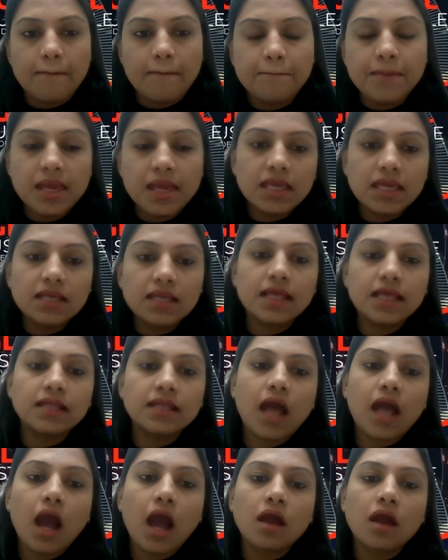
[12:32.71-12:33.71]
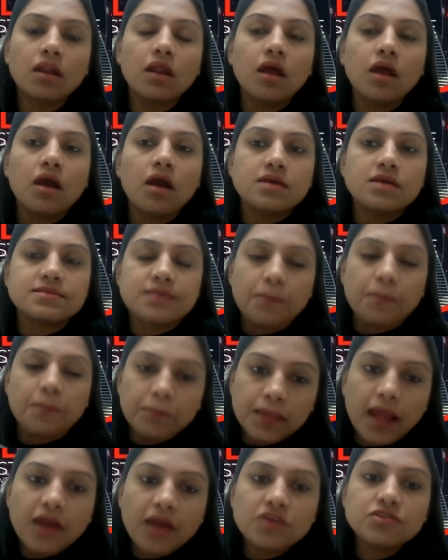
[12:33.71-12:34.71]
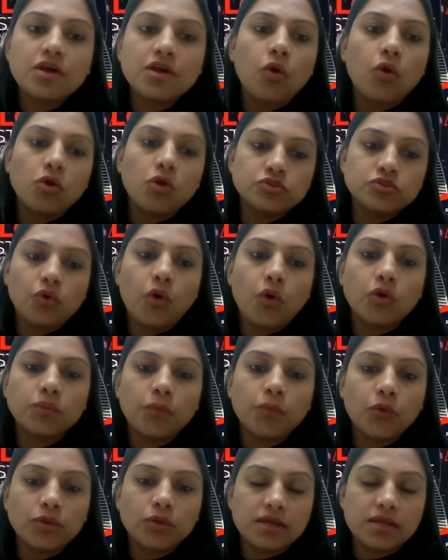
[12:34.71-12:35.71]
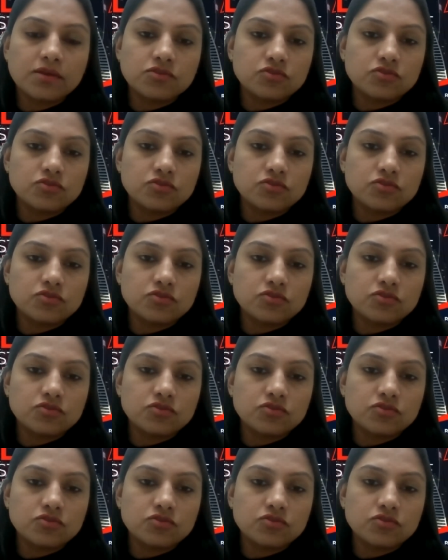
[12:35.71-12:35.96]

making that our suppliers are also onboarding.